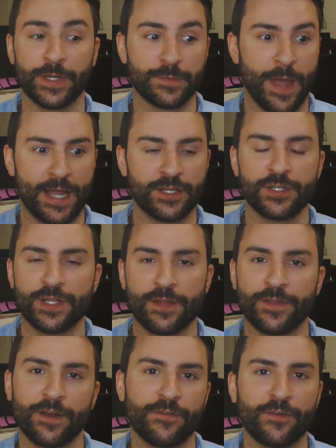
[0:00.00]
packages out
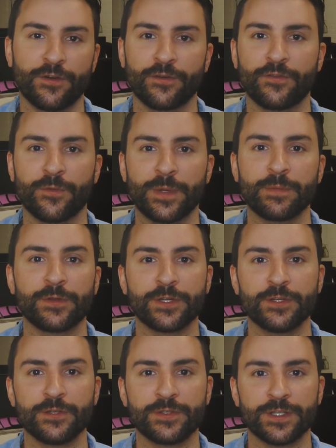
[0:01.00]
there for people to use.